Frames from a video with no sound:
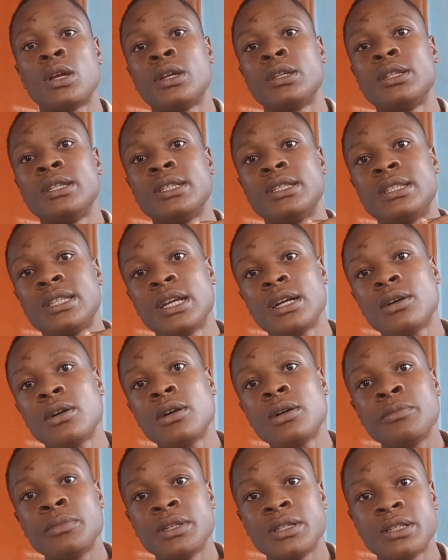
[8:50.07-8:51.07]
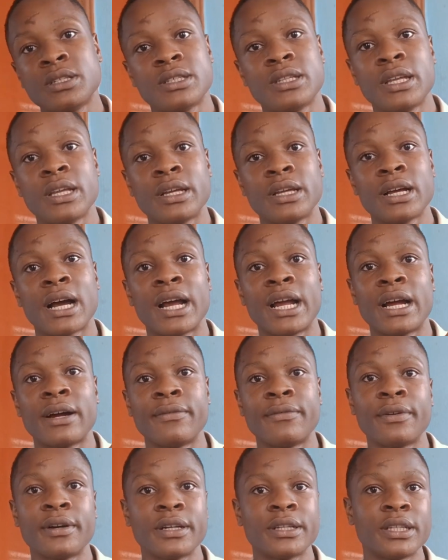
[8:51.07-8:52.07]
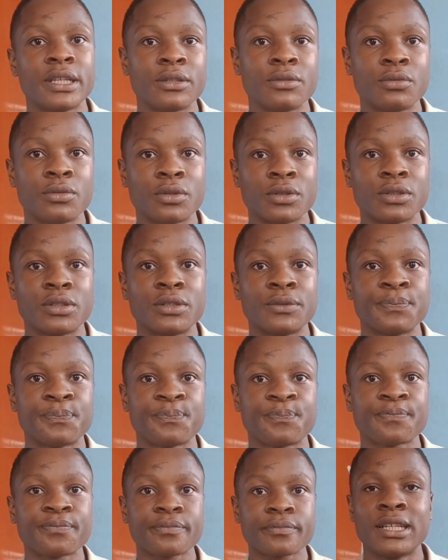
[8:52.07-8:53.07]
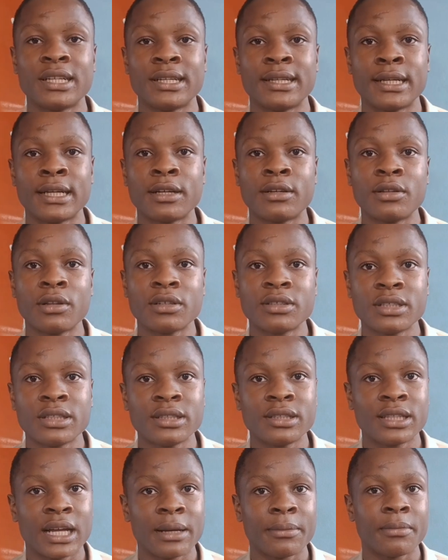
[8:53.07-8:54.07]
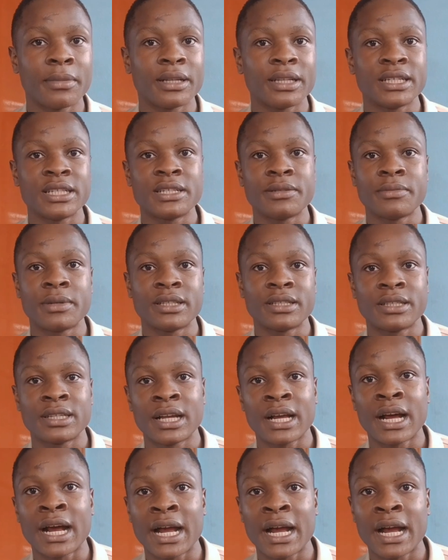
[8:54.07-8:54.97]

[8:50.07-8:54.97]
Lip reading: The second mistake I avoided was ignoring time management.